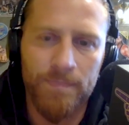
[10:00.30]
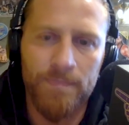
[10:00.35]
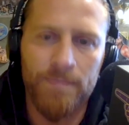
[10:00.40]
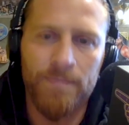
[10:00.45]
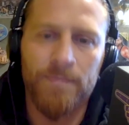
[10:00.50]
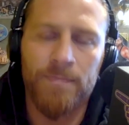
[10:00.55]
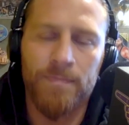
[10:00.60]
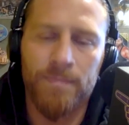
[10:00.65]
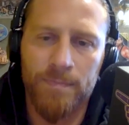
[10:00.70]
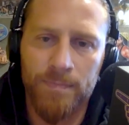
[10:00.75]

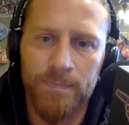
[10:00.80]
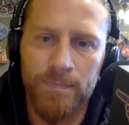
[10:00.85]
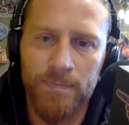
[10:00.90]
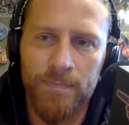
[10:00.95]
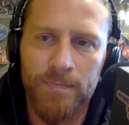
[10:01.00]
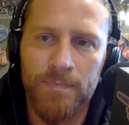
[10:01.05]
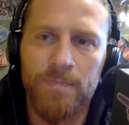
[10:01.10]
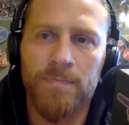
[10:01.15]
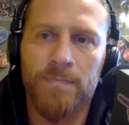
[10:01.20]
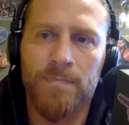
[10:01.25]

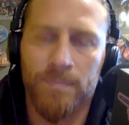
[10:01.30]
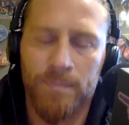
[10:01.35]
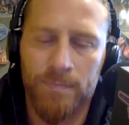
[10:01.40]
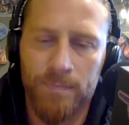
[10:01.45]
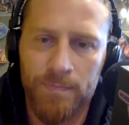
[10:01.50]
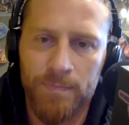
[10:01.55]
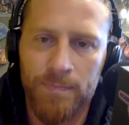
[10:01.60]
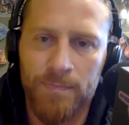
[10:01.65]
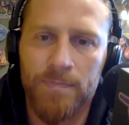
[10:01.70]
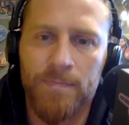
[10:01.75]

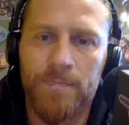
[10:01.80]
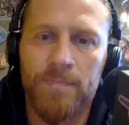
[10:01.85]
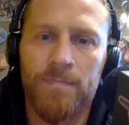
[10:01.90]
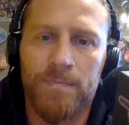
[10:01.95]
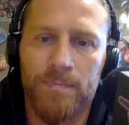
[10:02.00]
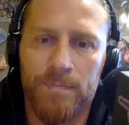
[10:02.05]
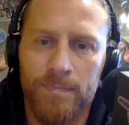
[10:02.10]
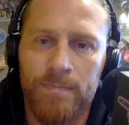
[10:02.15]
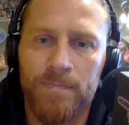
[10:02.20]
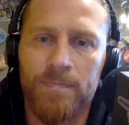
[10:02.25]

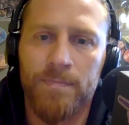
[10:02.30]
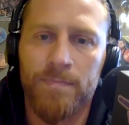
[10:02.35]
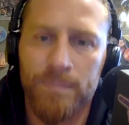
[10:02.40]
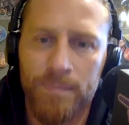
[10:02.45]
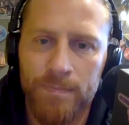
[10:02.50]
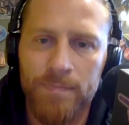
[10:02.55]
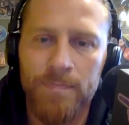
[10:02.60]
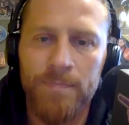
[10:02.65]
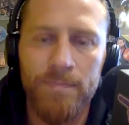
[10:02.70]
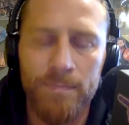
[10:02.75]

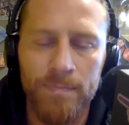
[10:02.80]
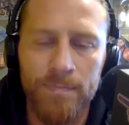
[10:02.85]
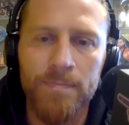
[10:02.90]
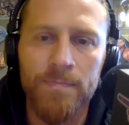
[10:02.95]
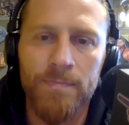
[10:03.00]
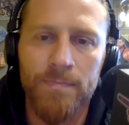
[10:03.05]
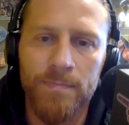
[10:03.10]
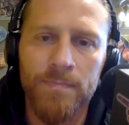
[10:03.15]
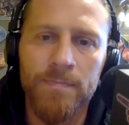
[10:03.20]
[no speech]